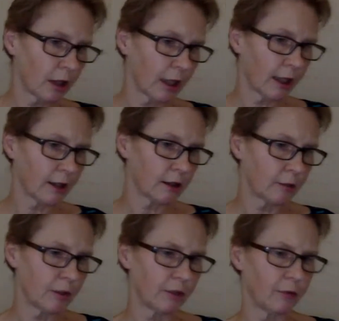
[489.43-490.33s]
And I'll
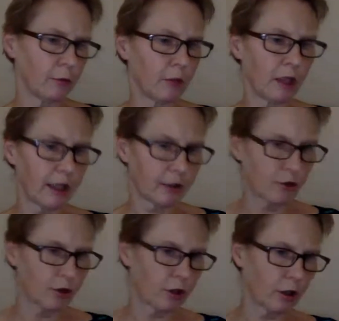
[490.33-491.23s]
be giving my
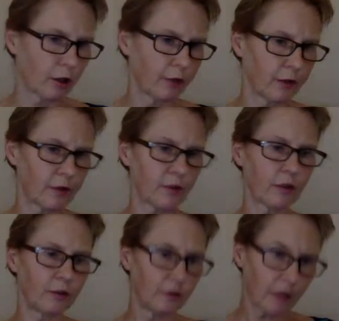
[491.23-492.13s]
lecture on the
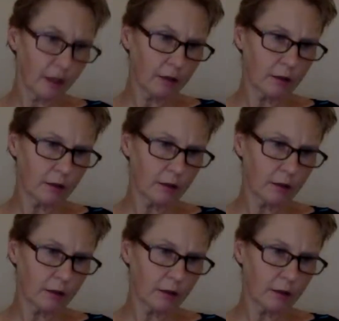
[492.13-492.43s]
Sunday,